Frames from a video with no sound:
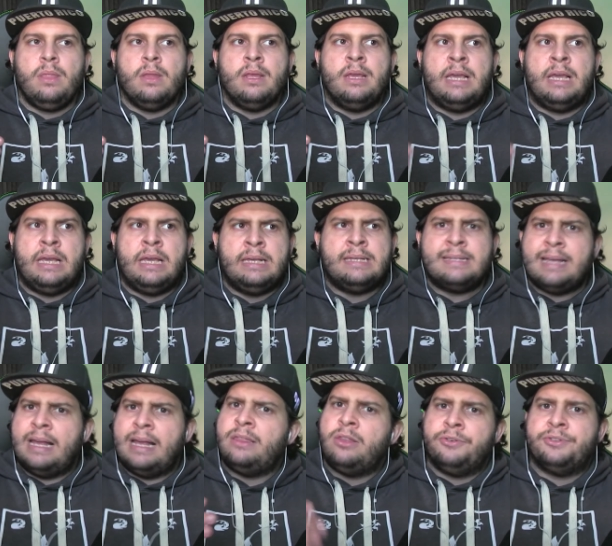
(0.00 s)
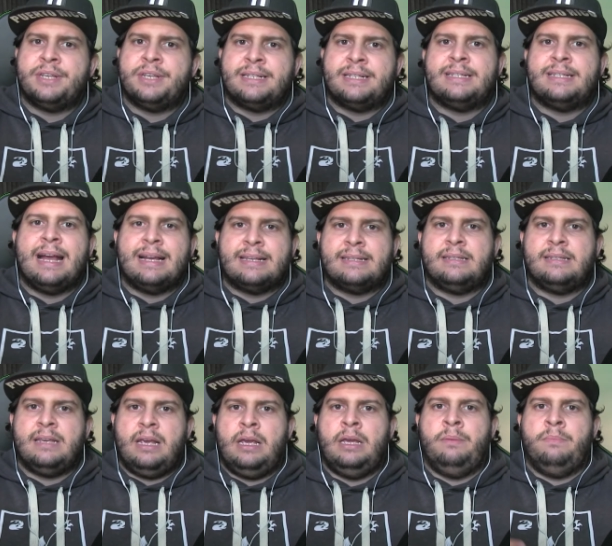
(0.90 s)
He said those exact
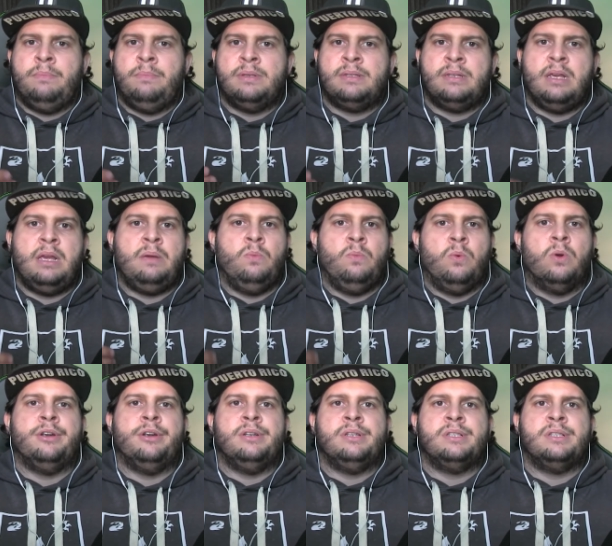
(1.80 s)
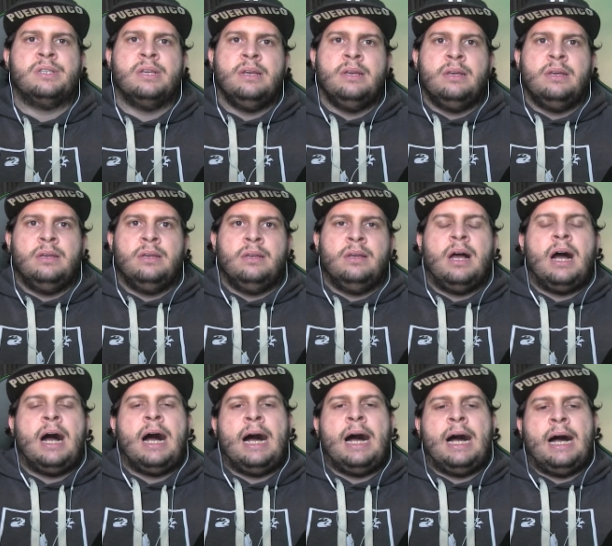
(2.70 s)
same same words.
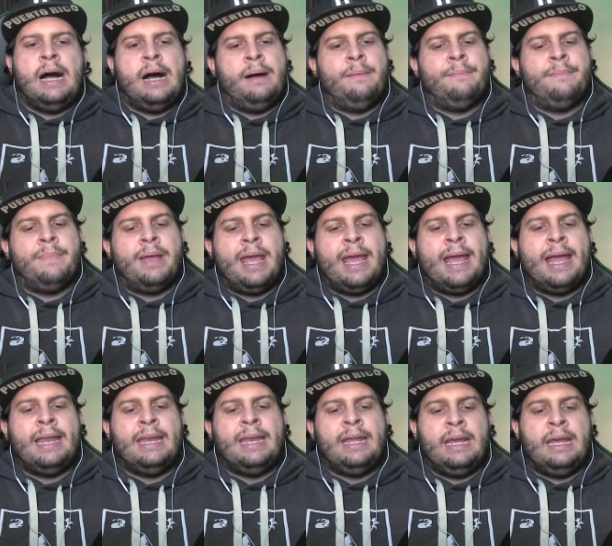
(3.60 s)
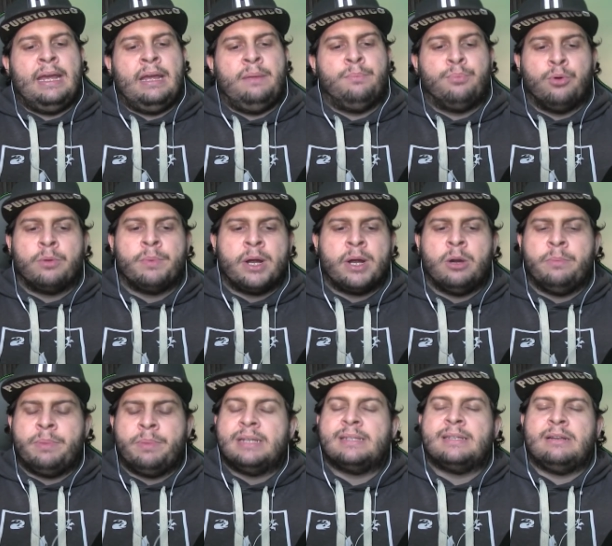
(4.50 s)
Um, and it, it broke my heart
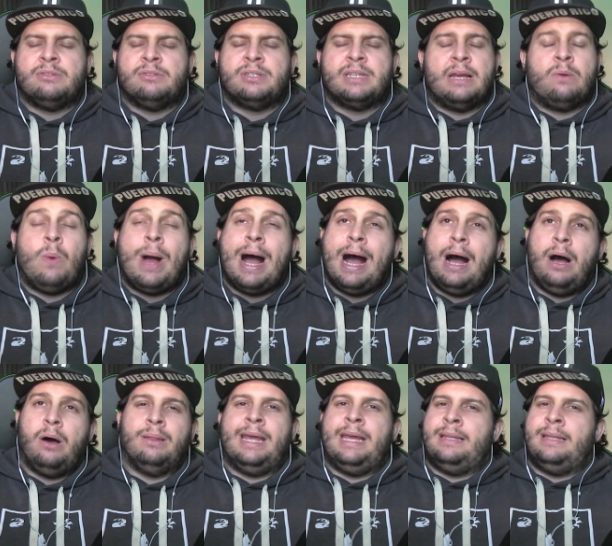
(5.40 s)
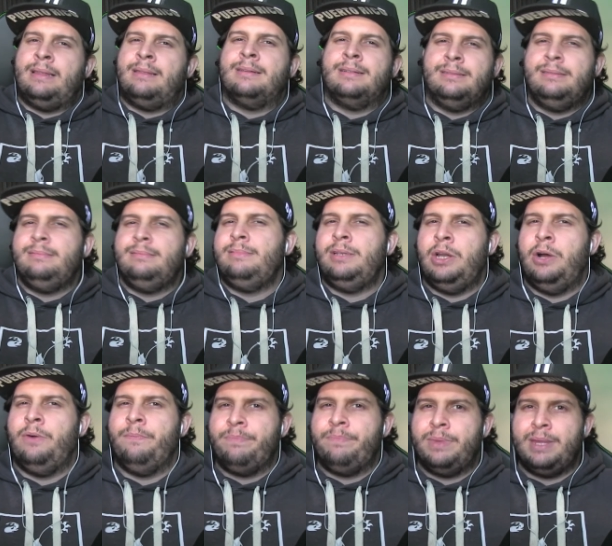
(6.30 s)
because I was like, wow, like, you
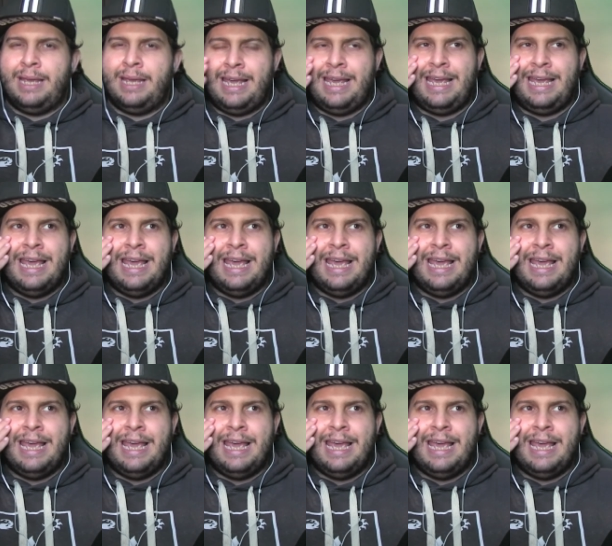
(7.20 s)
know, he...